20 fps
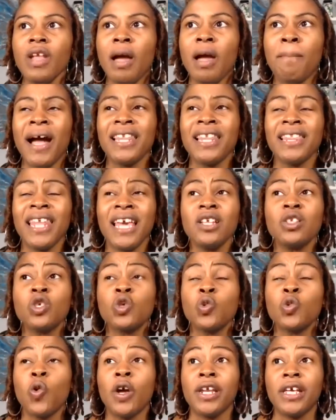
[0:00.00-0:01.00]
my late
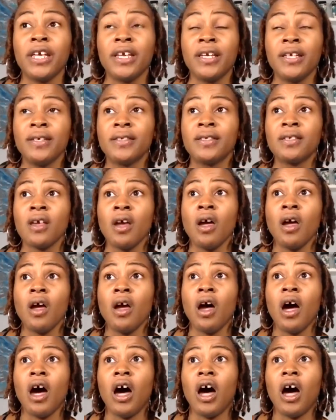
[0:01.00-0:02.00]
20s,
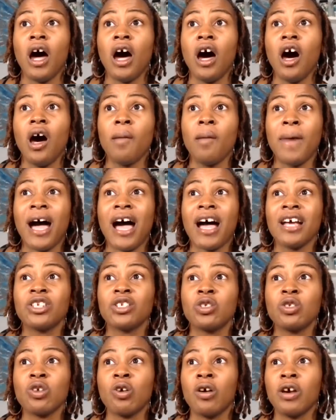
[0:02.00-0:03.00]
I
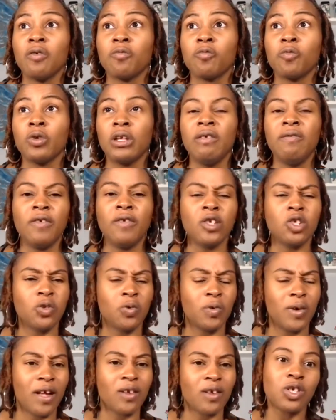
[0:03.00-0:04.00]
started really
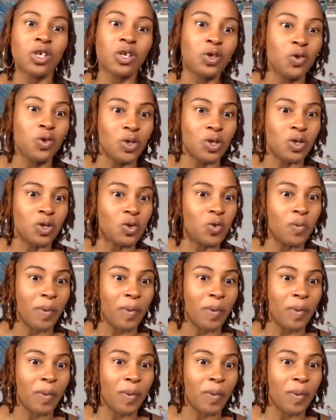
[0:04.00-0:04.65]
venturing out to YouTube.